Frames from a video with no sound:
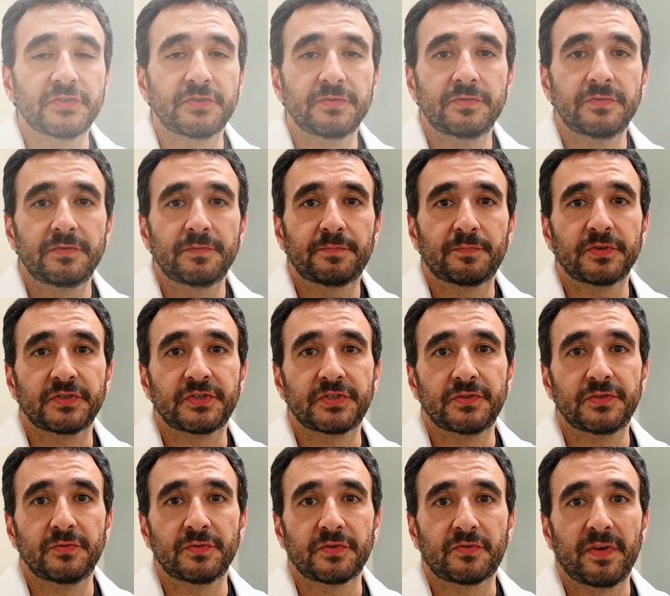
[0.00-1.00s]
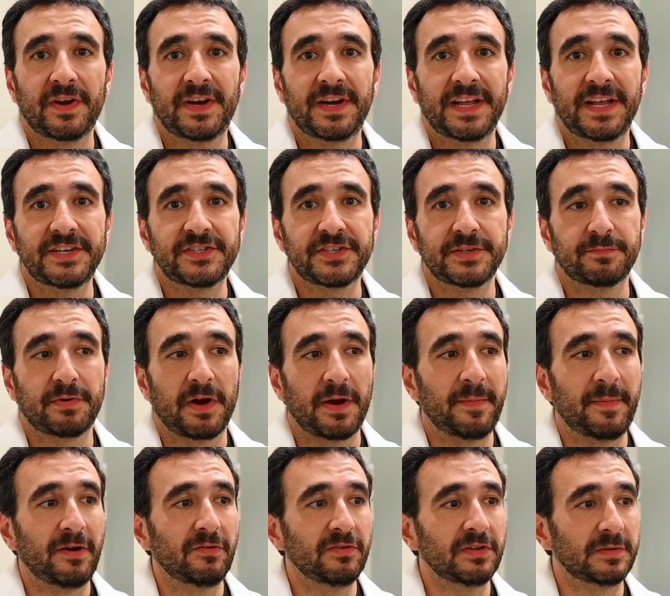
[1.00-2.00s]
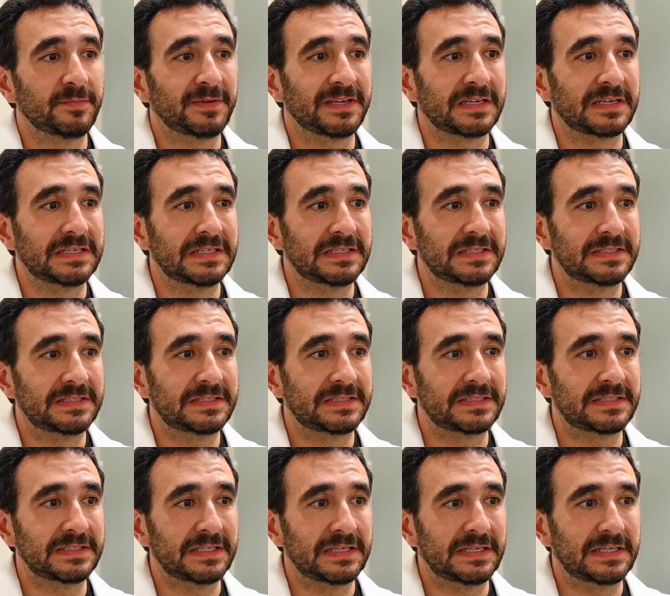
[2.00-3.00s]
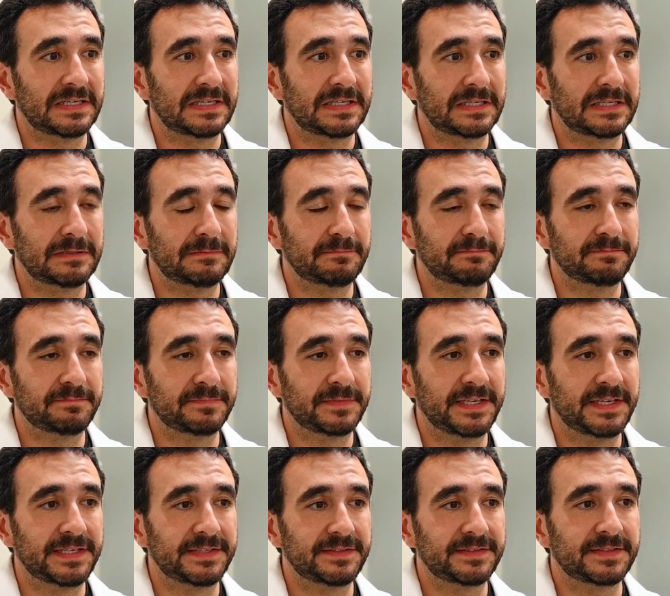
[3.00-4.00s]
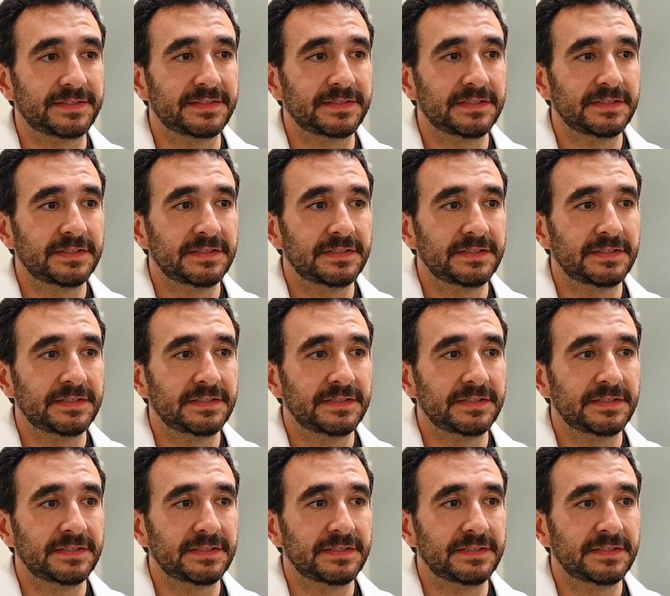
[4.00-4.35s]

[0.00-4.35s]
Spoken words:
to pursue accreditation primarily because it